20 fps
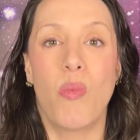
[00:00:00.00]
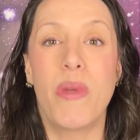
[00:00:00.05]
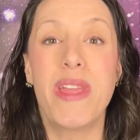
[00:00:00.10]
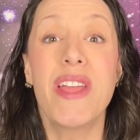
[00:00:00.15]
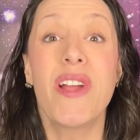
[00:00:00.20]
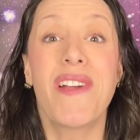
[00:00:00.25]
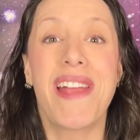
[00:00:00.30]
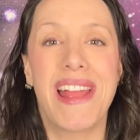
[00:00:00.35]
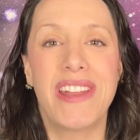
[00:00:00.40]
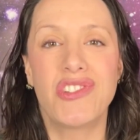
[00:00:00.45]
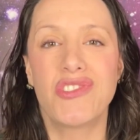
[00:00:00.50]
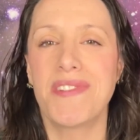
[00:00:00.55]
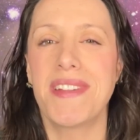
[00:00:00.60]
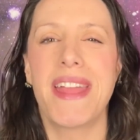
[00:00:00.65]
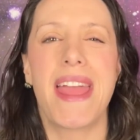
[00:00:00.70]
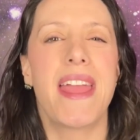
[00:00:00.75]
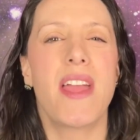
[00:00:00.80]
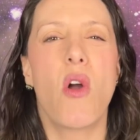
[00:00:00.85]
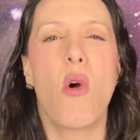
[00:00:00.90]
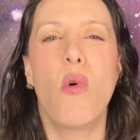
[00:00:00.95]
We are entering
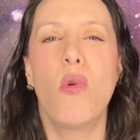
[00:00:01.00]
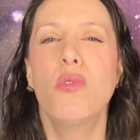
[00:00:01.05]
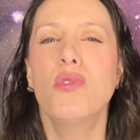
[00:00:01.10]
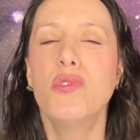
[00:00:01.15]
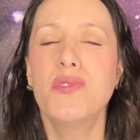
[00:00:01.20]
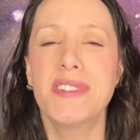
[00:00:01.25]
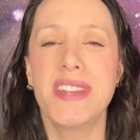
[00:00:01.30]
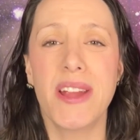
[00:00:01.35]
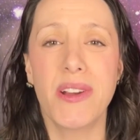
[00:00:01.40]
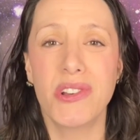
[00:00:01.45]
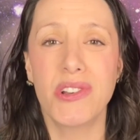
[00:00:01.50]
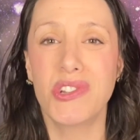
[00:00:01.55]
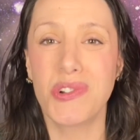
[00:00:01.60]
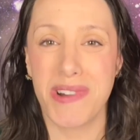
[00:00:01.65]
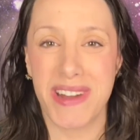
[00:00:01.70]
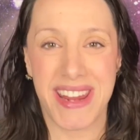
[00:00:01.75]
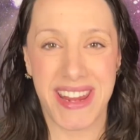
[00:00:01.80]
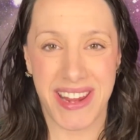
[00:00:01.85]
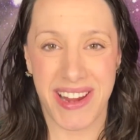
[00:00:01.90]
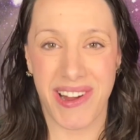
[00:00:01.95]
a whole new
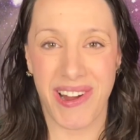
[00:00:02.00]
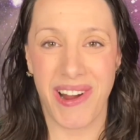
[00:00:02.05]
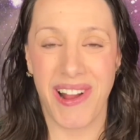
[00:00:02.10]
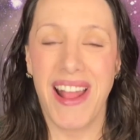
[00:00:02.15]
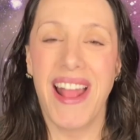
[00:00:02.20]
territory here